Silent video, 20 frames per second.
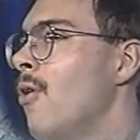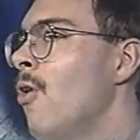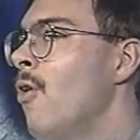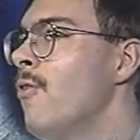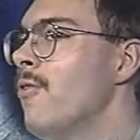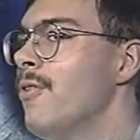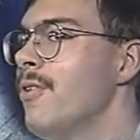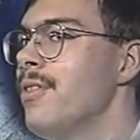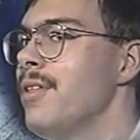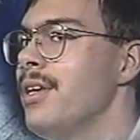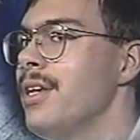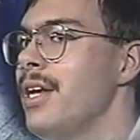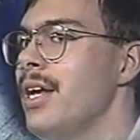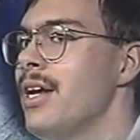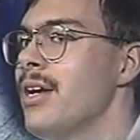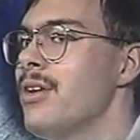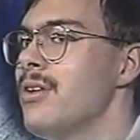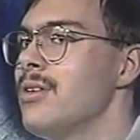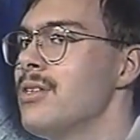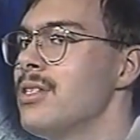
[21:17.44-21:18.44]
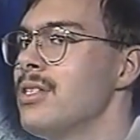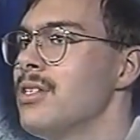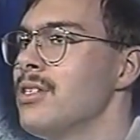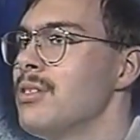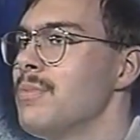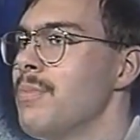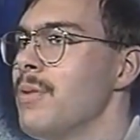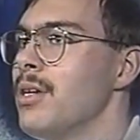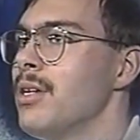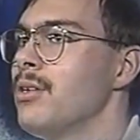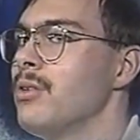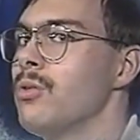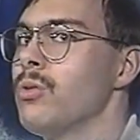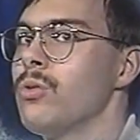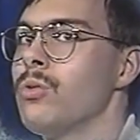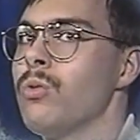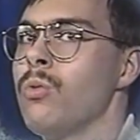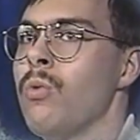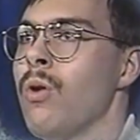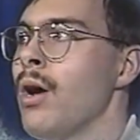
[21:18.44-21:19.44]
Over the years, there's been
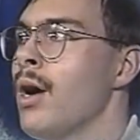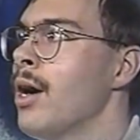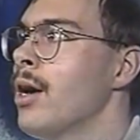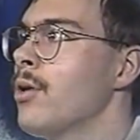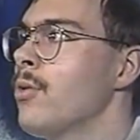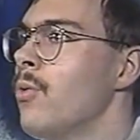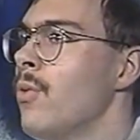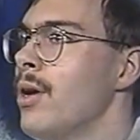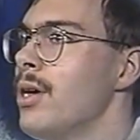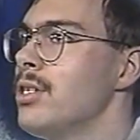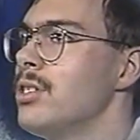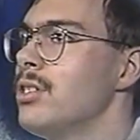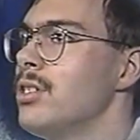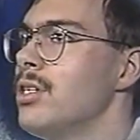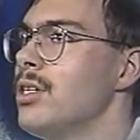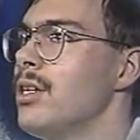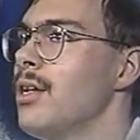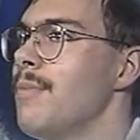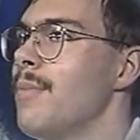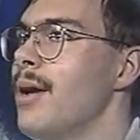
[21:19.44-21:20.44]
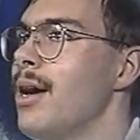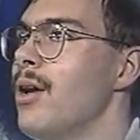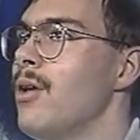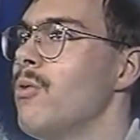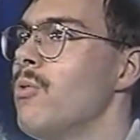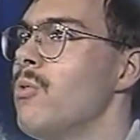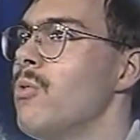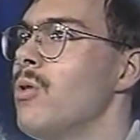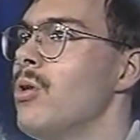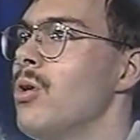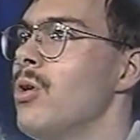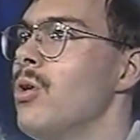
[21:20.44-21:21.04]
a question about